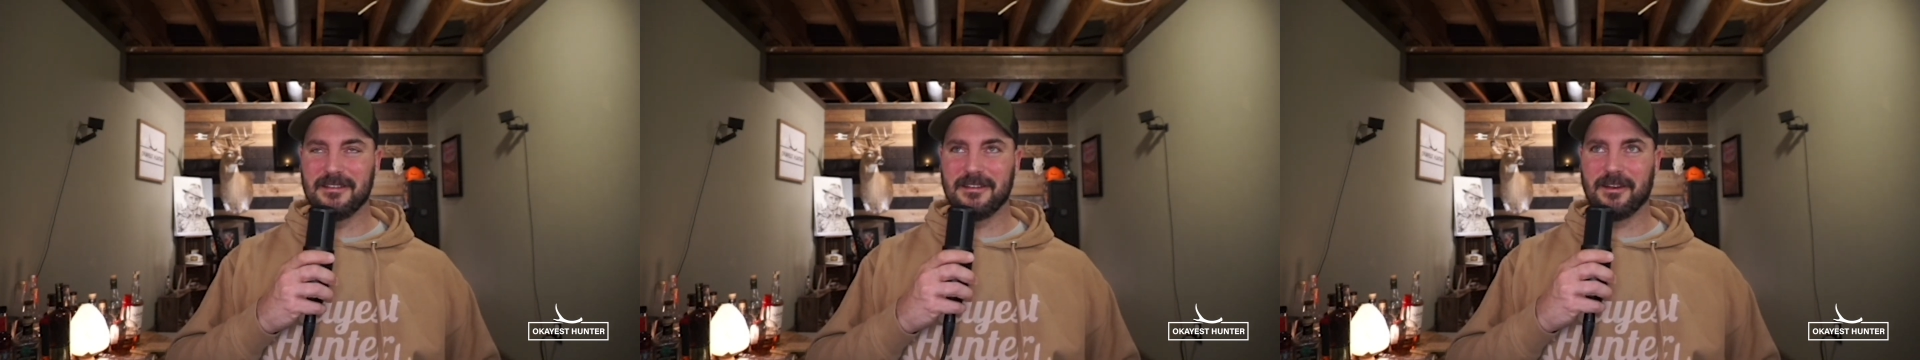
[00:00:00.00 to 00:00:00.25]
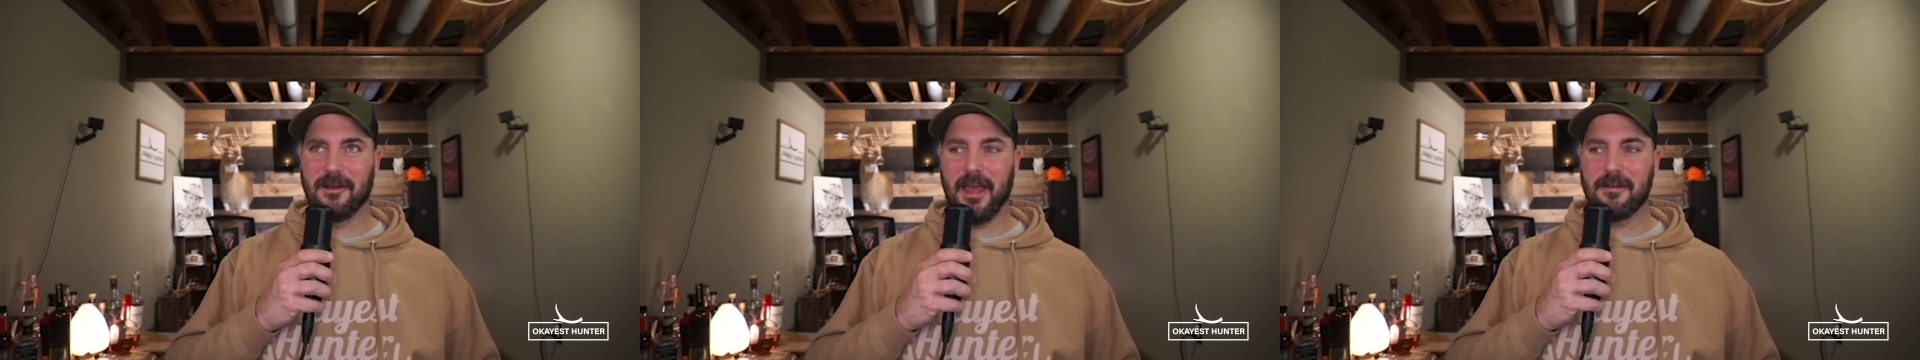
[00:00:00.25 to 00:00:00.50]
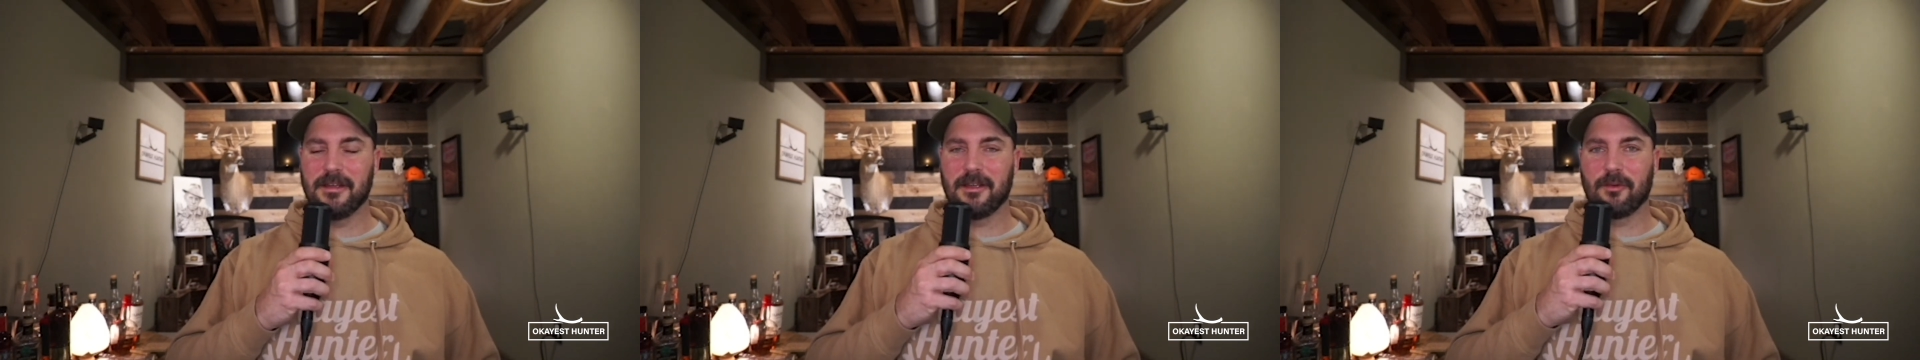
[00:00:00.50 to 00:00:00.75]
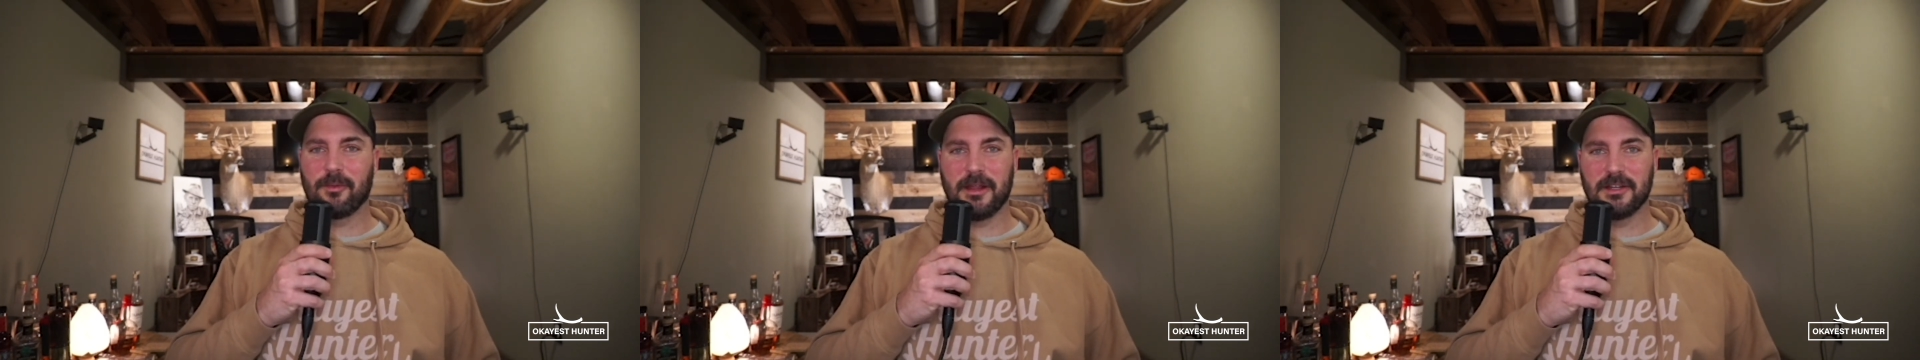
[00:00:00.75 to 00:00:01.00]
having
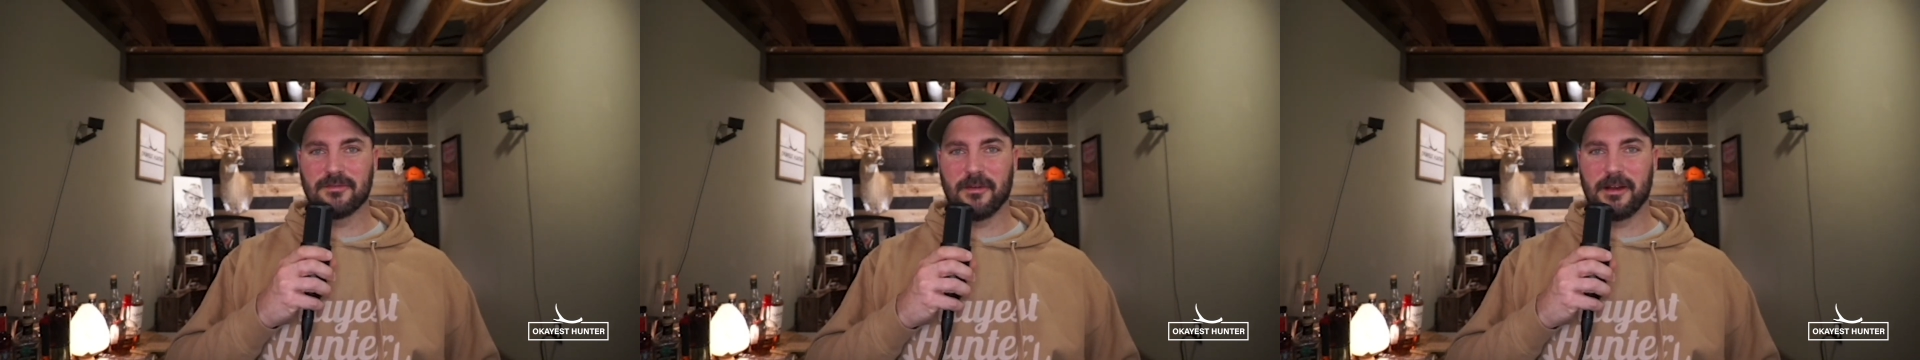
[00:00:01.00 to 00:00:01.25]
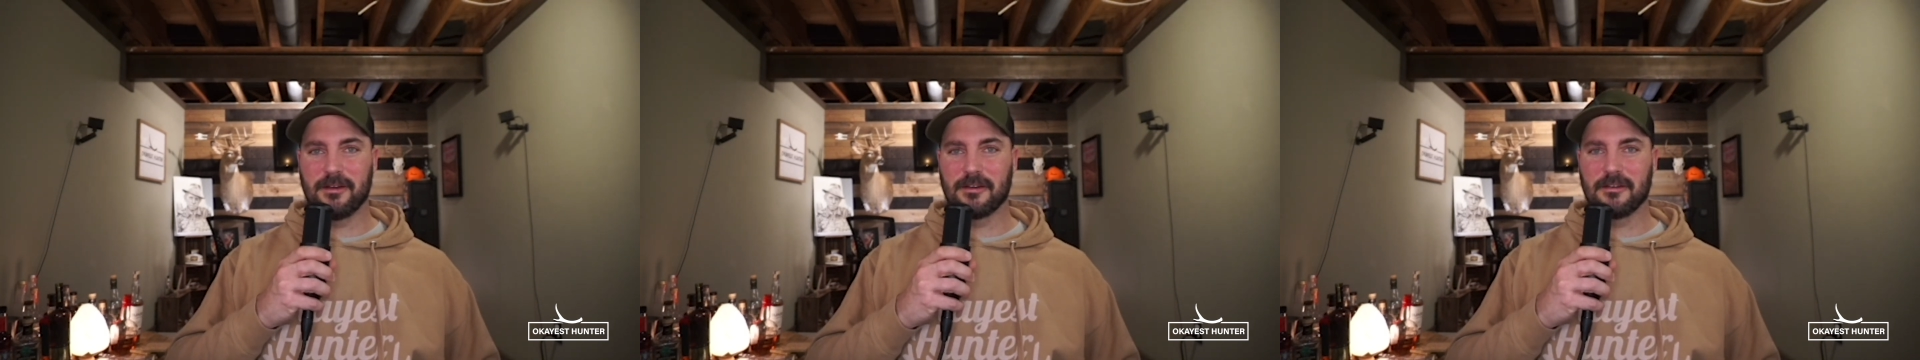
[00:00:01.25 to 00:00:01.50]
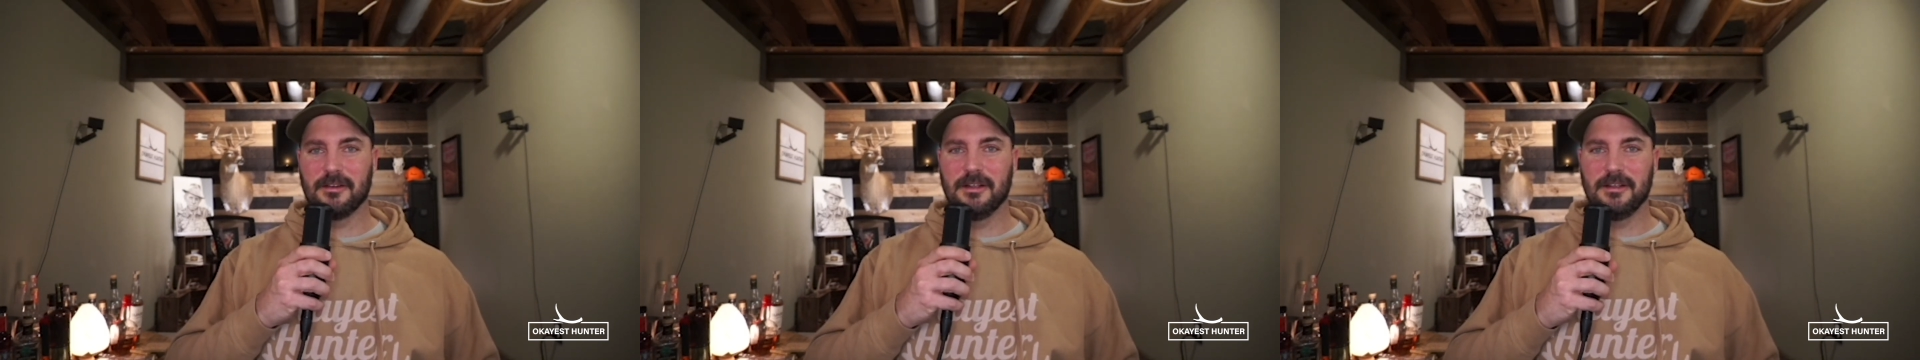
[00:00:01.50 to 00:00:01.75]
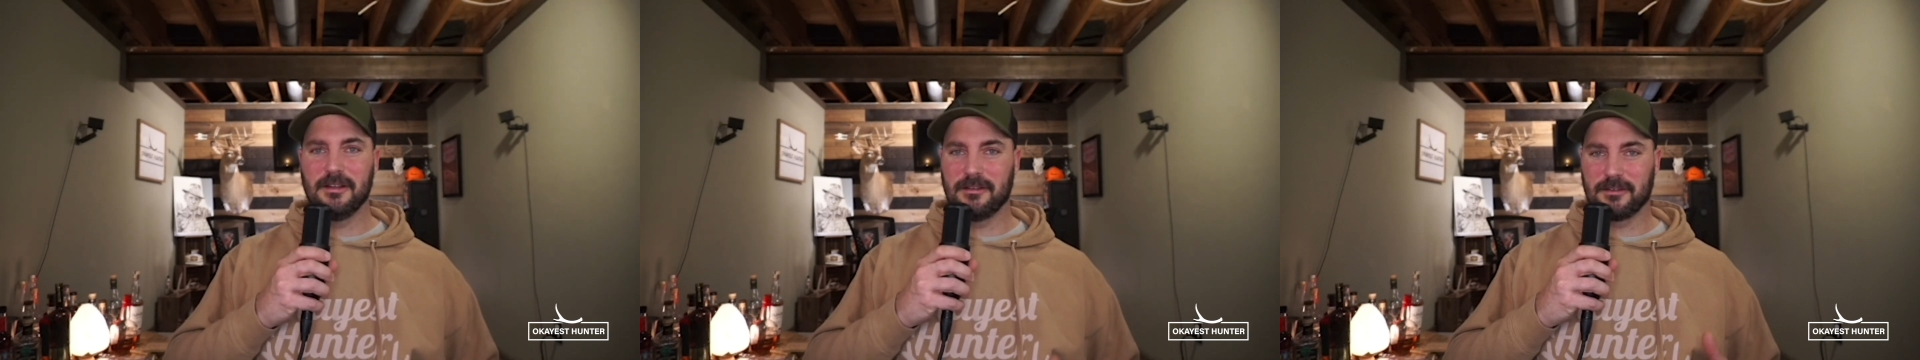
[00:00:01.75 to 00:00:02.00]
a rangefinder
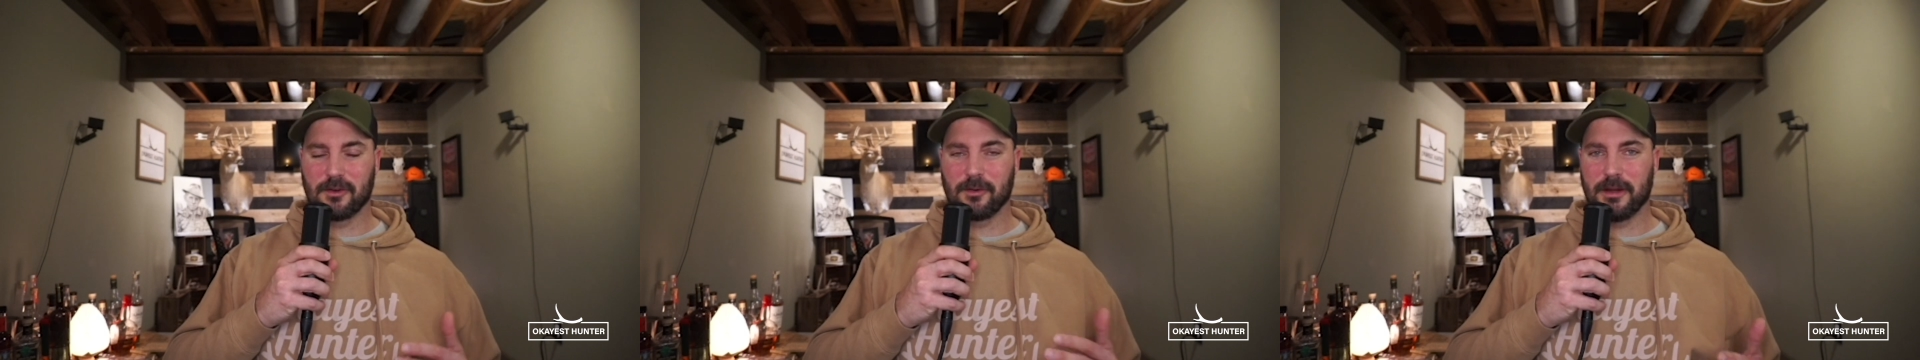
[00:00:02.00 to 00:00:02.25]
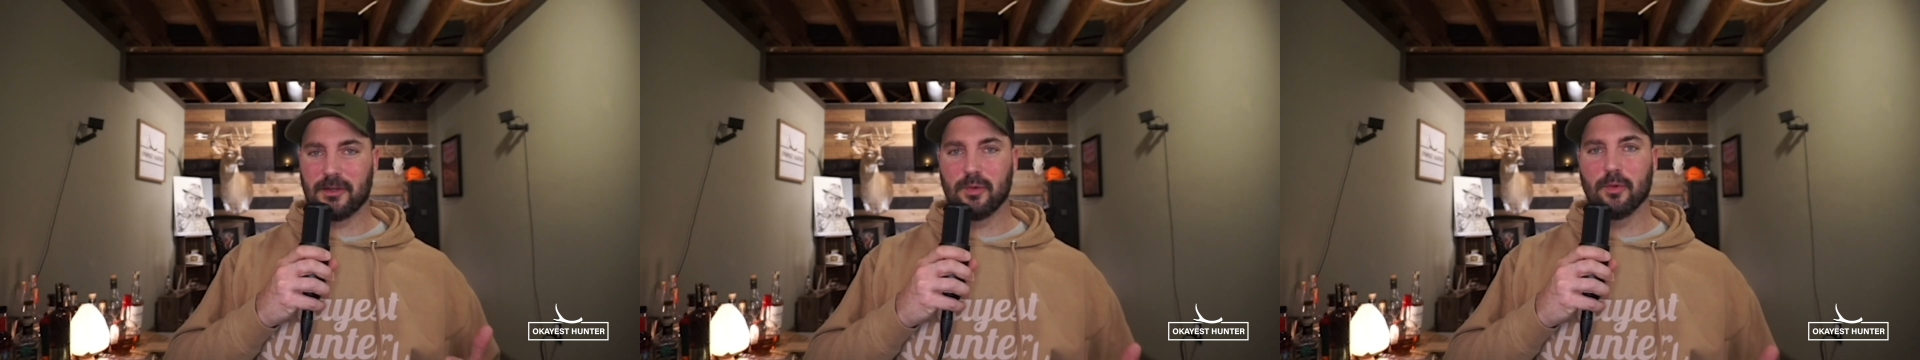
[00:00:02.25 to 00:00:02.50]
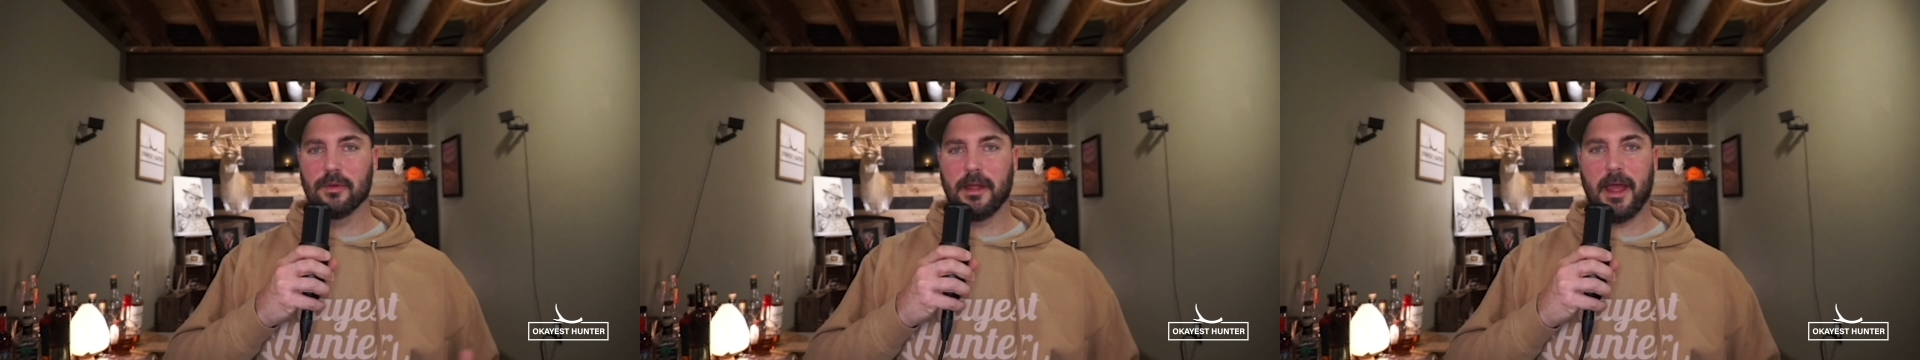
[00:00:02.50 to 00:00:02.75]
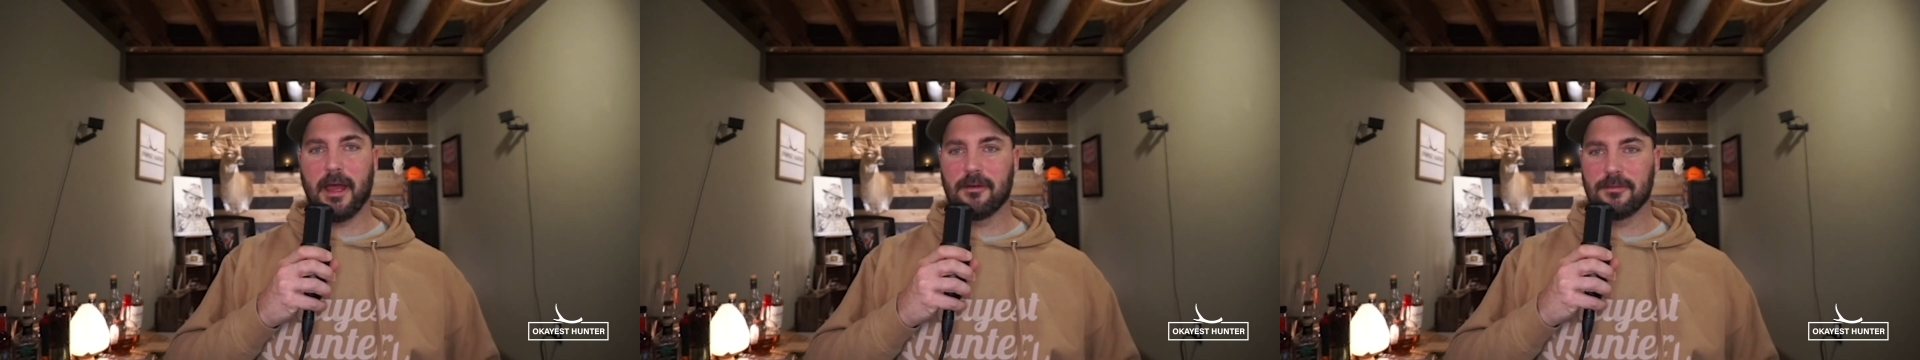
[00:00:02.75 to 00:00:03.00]
is a great tool to
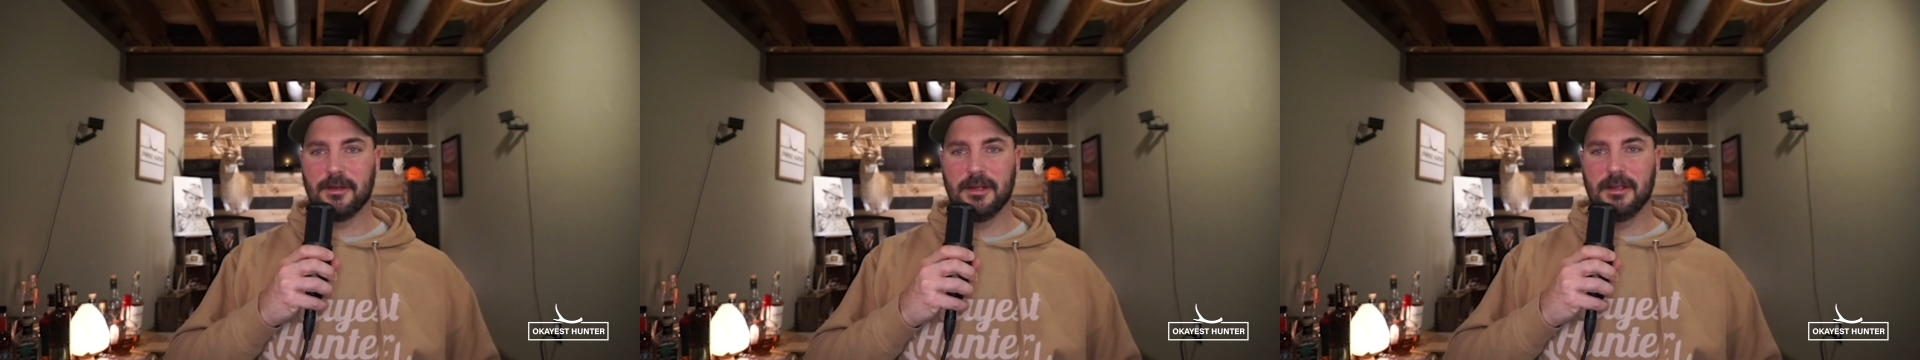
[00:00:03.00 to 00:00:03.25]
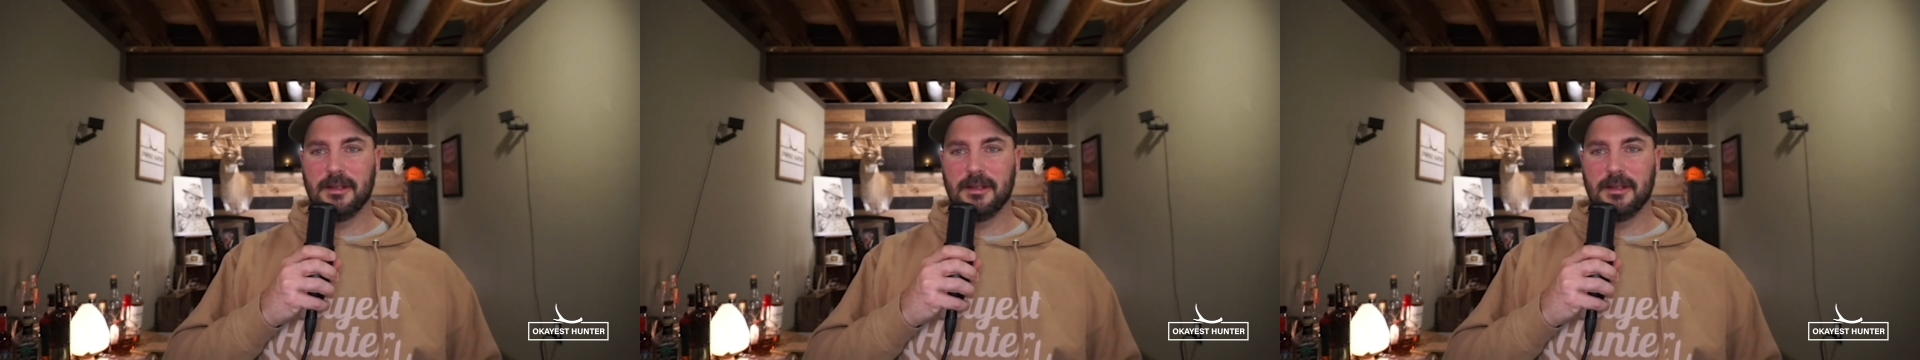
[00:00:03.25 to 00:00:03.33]
have.